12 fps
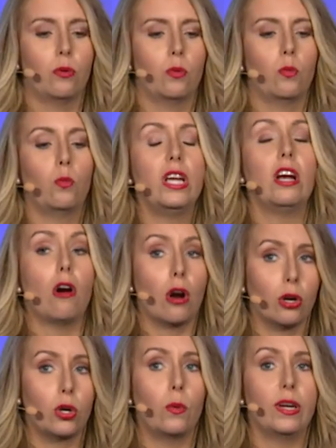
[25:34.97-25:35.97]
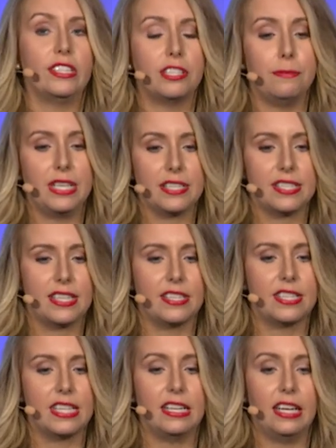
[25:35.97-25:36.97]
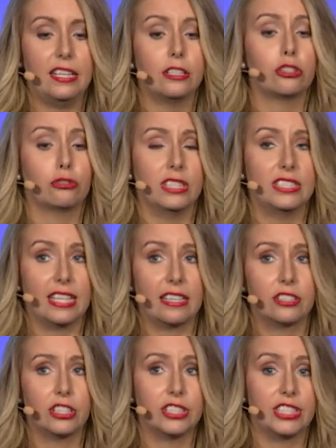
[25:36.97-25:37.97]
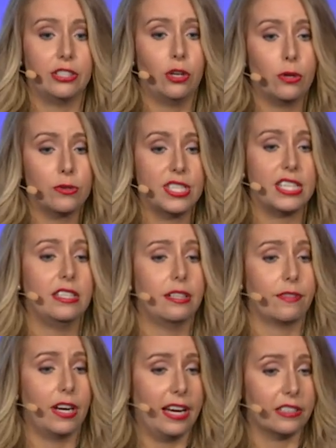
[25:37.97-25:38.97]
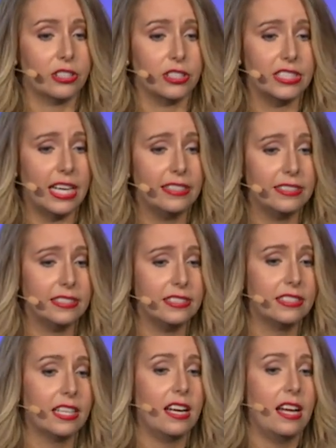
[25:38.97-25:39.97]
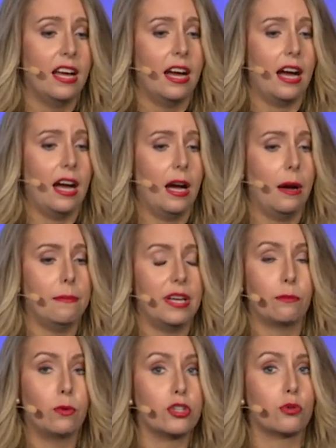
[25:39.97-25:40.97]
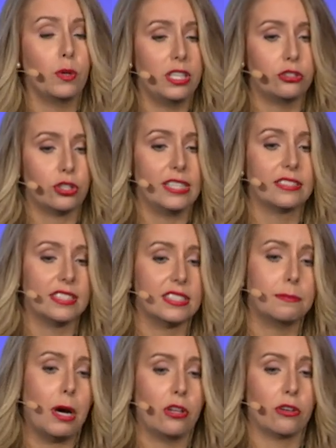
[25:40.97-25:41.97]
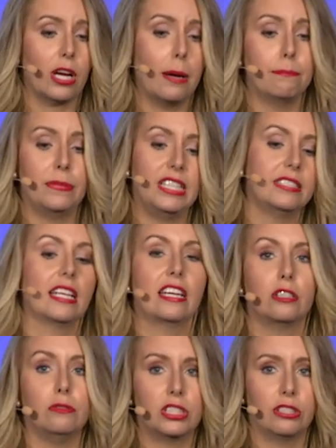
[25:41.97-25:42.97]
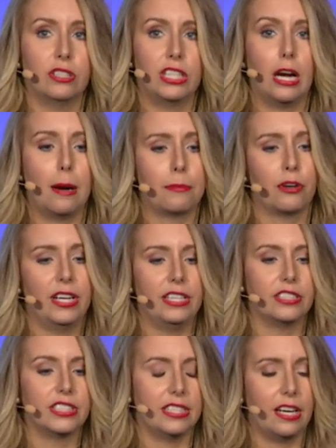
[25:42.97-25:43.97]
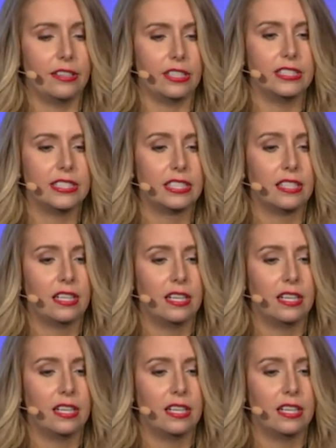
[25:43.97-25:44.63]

we are going to be assisting industry sectors in hosting different exercises, which would address the smaller companies like utility operators and others.